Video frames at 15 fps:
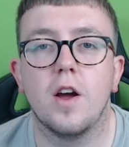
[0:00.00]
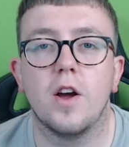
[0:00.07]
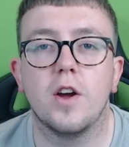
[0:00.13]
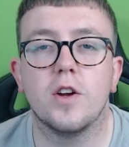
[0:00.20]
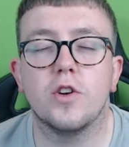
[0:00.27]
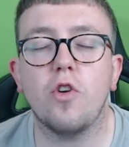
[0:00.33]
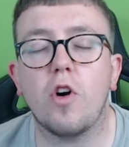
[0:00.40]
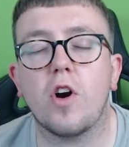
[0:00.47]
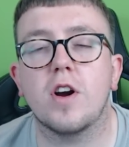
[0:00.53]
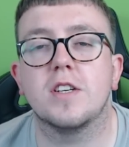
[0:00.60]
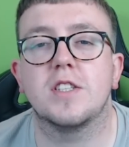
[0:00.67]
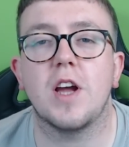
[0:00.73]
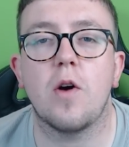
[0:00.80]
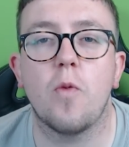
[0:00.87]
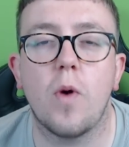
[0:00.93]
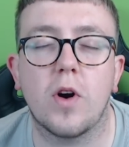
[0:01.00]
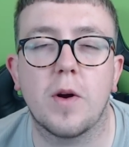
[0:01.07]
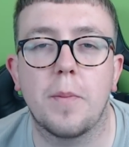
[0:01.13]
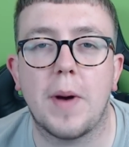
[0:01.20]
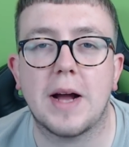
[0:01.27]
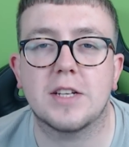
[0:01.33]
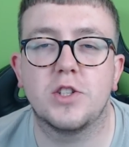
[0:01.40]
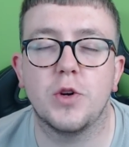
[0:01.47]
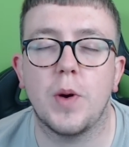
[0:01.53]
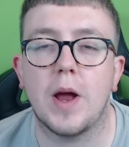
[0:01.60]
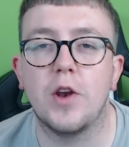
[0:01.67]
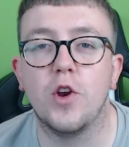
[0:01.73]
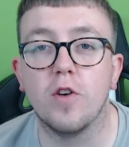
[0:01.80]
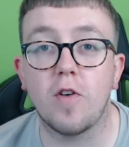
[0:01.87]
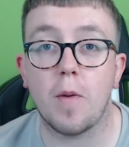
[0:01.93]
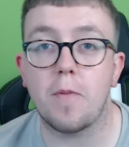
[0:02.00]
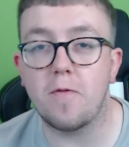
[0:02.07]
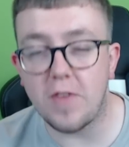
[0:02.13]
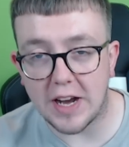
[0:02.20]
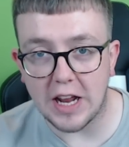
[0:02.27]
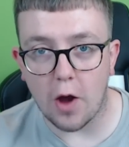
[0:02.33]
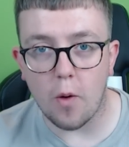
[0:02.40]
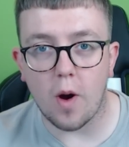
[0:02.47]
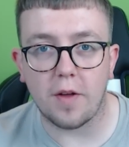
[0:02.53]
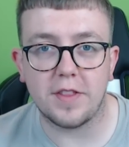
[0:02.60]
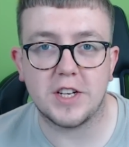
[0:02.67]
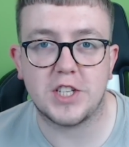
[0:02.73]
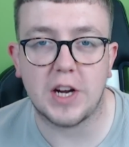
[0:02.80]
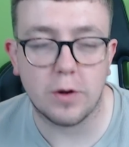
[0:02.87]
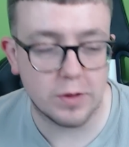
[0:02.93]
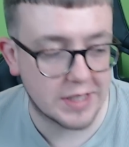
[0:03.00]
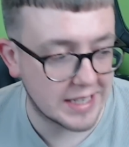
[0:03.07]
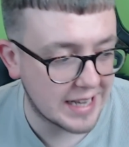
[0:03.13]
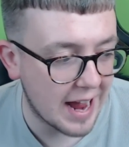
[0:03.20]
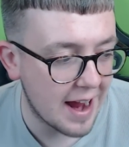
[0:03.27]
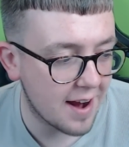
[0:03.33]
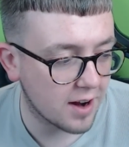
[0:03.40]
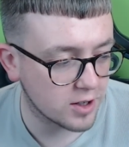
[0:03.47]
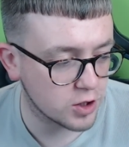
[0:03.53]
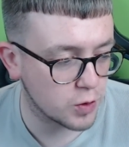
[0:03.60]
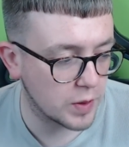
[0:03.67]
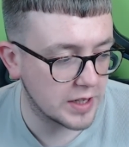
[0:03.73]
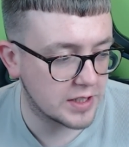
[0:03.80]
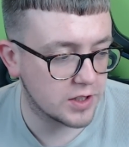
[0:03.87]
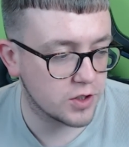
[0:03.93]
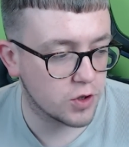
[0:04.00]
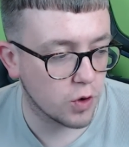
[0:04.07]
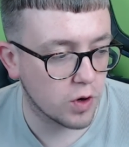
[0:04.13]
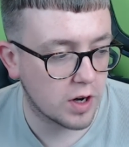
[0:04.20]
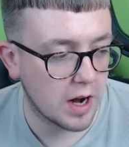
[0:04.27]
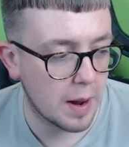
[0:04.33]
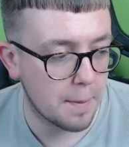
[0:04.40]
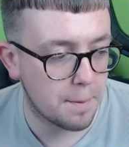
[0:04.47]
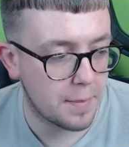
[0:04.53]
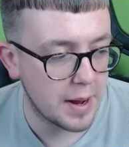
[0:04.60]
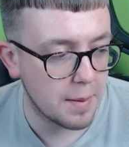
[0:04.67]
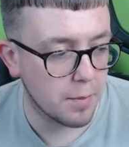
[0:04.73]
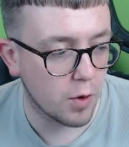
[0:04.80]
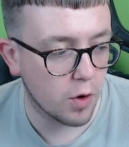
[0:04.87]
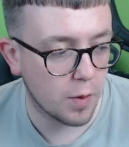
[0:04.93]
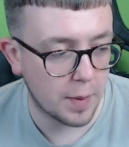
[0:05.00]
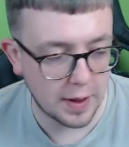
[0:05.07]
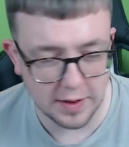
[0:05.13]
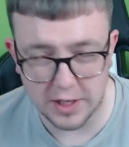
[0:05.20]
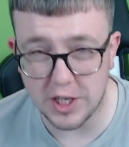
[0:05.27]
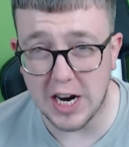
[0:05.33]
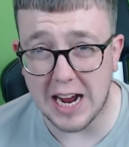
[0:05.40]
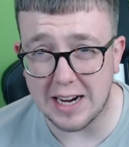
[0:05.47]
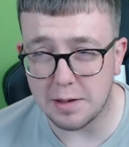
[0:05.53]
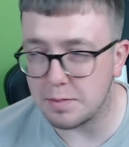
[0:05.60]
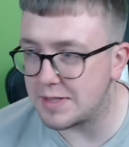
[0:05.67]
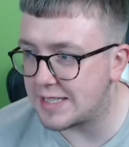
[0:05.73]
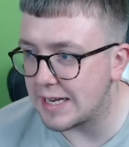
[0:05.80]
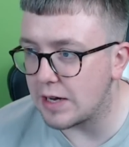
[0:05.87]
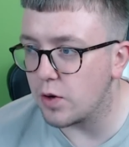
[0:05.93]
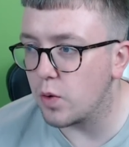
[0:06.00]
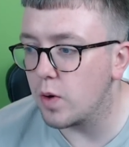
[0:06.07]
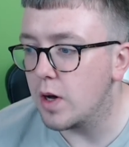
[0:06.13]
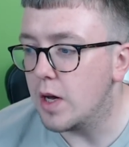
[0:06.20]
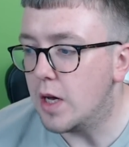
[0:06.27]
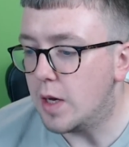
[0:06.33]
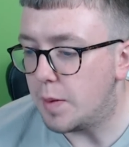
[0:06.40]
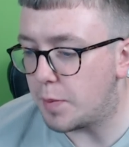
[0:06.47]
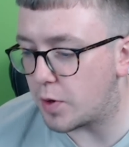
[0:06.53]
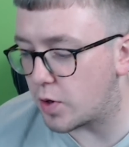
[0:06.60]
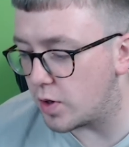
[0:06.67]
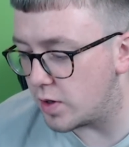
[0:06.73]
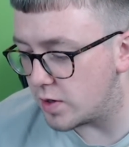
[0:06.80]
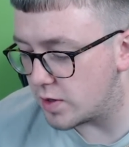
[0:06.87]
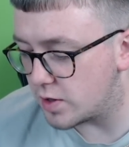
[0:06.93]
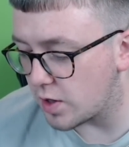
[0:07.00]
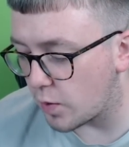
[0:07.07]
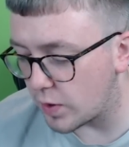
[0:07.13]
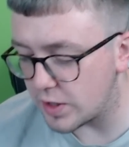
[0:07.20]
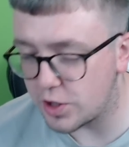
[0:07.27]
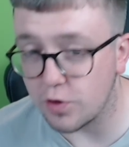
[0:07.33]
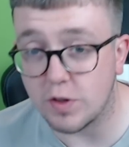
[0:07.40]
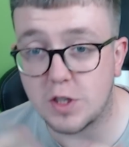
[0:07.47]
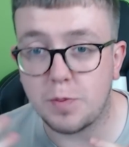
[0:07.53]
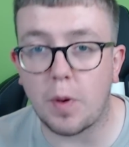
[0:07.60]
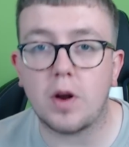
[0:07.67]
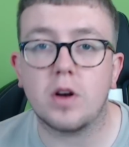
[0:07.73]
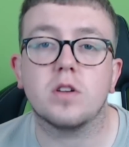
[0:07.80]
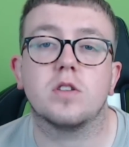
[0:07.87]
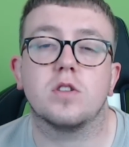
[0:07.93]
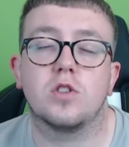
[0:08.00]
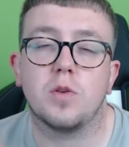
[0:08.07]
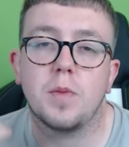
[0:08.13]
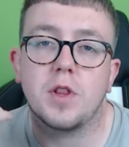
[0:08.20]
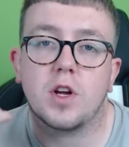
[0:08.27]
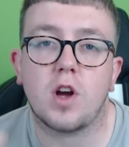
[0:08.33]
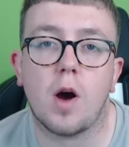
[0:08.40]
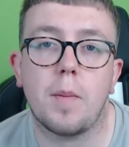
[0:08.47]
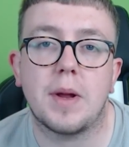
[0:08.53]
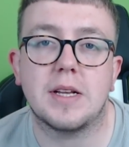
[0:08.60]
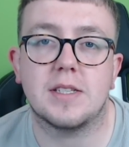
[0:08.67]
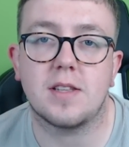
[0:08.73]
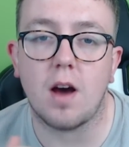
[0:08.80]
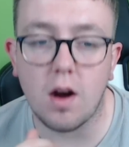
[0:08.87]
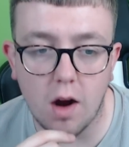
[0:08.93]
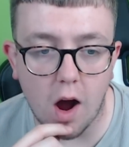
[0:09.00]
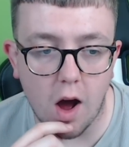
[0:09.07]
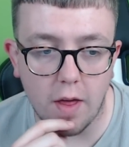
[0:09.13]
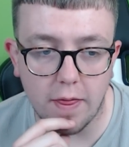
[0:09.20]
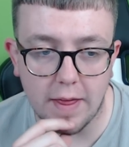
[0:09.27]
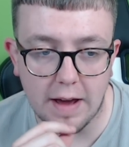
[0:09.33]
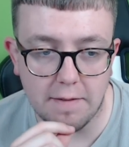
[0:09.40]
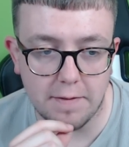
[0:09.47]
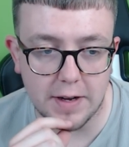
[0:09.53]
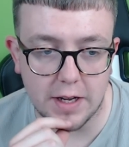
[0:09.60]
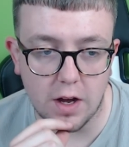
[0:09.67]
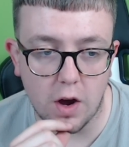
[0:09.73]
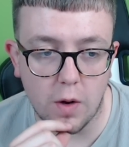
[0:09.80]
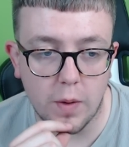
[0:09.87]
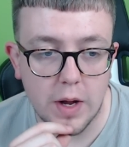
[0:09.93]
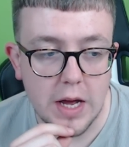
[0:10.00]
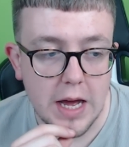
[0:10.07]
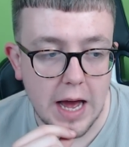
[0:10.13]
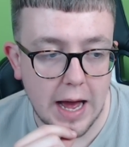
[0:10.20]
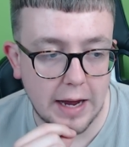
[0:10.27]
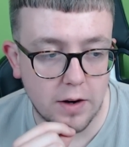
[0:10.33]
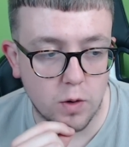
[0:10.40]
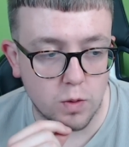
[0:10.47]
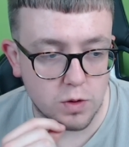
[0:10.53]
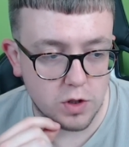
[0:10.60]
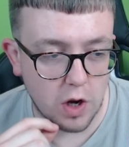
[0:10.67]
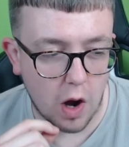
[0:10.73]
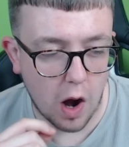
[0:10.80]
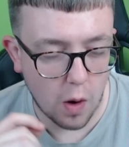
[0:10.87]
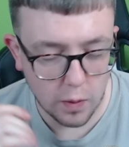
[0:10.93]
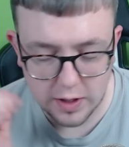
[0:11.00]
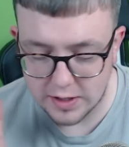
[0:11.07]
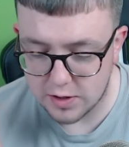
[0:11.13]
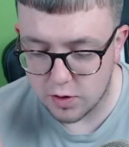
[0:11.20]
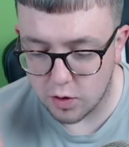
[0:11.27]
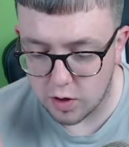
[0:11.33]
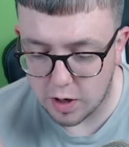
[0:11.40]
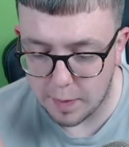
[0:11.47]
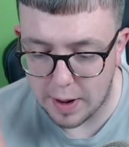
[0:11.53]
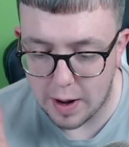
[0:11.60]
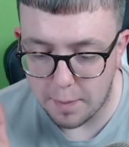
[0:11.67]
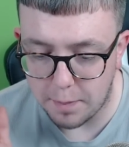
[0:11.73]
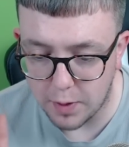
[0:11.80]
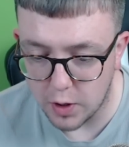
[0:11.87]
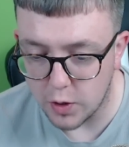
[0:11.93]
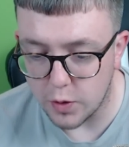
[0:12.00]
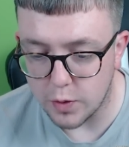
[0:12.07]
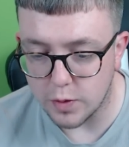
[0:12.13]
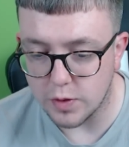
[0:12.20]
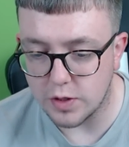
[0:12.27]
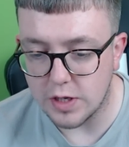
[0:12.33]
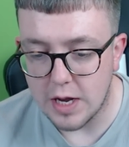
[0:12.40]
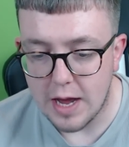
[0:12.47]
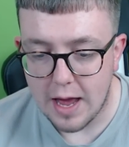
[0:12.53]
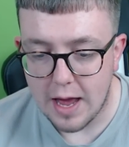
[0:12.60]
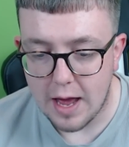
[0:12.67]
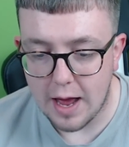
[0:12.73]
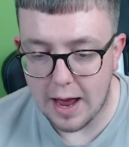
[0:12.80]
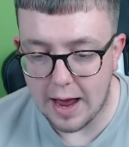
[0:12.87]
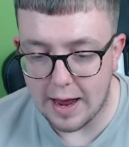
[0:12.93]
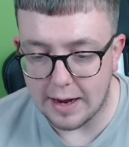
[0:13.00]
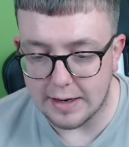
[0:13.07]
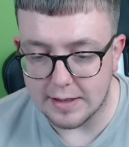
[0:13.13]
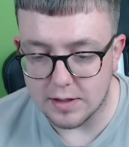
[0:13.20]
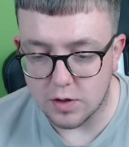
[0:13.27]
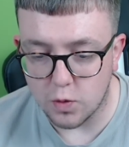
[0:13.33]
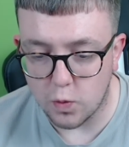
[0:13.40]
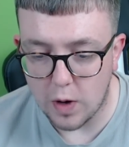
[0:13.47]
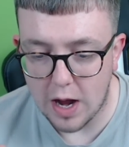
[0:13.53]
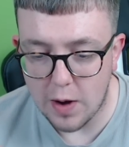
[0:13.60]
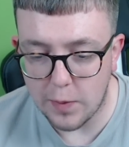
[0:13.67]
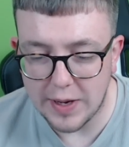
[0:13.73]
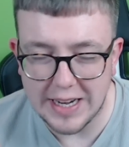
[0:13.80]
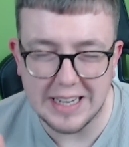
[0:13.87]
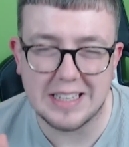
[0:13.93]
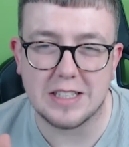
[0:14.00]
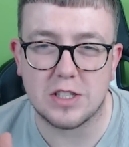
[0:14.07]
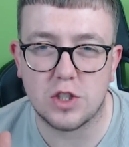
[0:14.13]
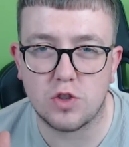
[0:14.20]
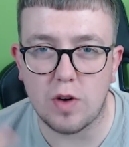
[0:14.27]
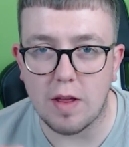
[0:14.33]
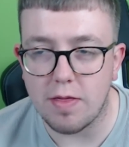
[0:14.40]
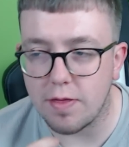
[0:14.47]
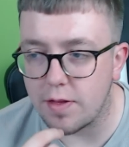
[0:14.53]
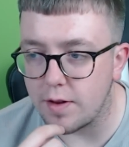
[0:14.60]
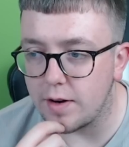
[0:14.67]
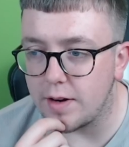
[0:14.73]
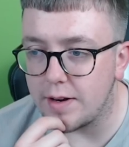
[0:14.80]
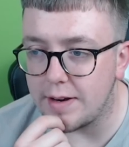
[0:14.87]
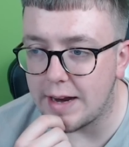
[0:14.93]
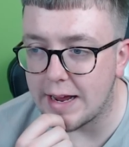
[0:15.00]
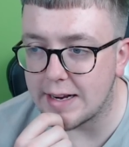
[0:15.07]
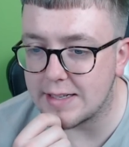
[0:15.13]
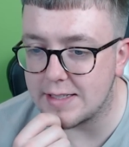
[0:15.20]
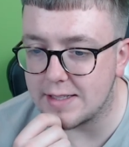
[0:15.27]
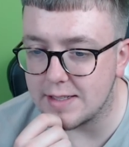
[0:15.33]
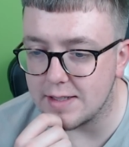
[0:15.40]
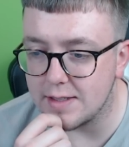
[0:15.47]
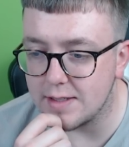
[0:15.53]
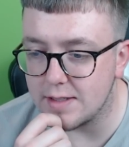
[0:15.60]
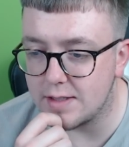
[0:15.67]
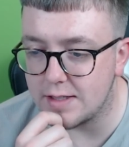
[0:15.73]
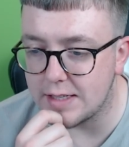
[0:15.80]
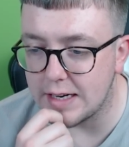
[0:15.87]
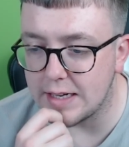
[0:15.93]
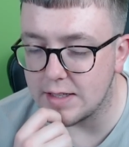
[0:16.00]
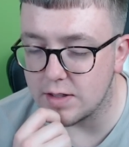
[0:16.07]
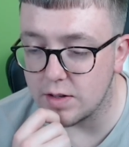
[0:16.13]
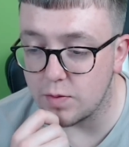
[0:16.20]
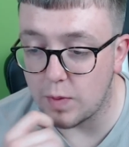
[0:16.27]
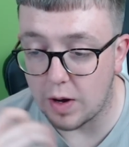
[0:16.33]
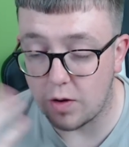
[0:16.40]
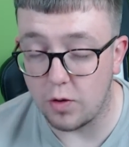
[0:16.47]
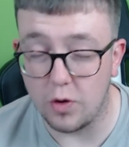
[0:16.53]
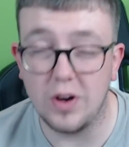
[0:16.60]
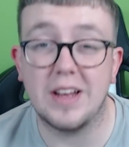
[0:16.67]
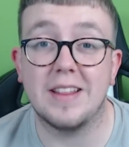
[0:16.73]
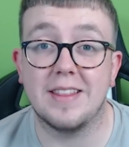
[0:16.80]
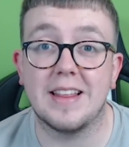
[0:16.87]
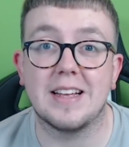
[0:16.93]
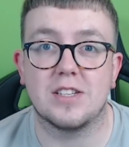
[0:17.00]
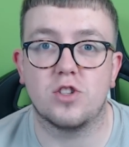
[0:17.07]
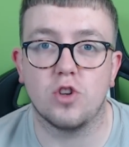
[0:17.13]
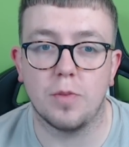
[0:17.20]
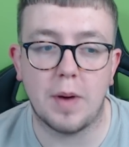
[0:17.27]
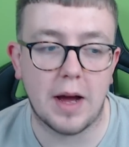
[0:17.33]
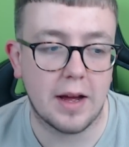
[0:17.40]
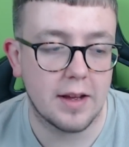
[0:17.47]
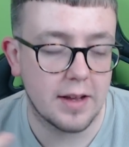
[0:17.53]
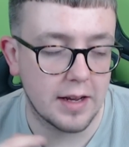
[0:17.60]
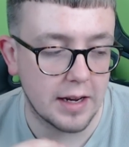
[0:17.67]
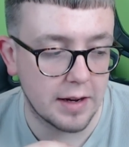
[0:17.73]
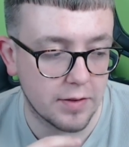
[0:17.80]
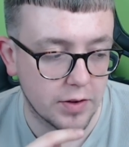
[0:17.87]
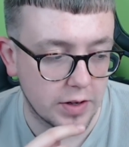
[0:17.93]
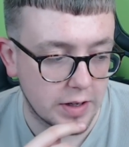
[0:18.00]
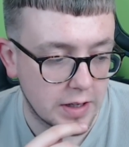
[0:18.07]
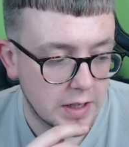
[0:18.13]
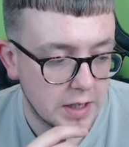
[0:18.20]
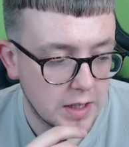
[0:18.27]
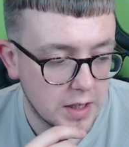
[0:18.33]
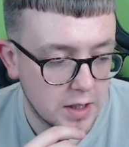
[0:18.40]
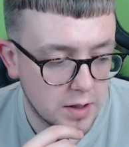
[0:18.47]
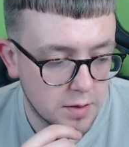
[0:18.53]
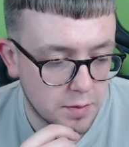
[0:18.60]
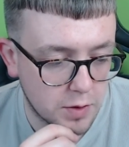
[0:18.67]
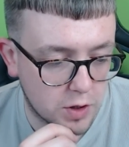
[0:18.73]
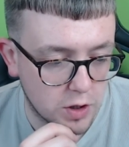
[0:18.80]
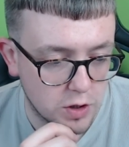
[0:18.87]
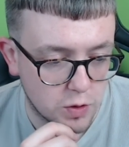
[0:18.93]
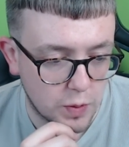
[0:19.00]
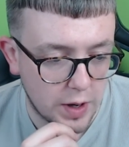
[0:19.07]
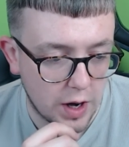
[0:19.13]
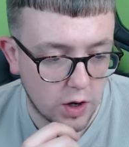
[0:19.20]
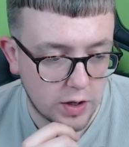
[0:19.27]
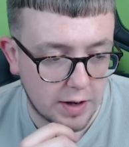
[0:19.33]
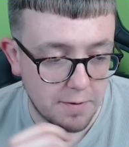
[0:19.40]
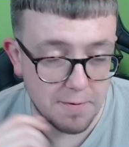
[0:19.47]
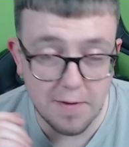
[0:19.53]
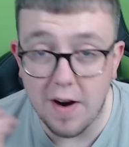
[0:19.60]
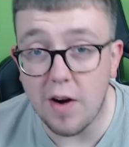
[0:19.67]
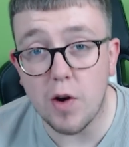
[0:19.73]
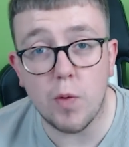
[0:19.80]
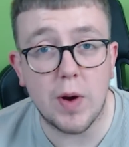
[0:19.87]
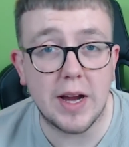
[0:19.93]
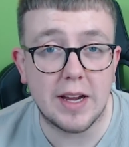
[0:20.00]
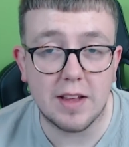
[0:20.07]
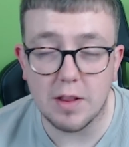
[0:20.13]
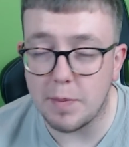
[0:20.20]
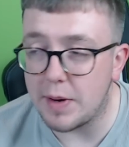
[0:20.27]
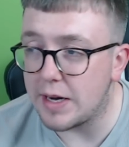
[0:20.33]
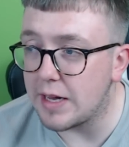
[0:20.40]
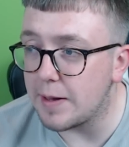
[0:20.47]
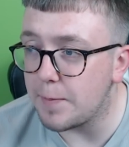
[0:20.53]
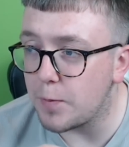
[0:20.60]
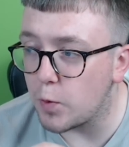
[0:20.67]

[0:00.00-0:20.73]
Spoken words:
You're right, guys, and welcome back to another video on the channel. Today I just wanted to talk a bit more about the Che Adams deal because I wanted to respond to some of the comments that I got on that video, and also I wanted to talk about Blues and where we need to strengthen next season, well, or in this summer even, because we are looking very weak at the minute.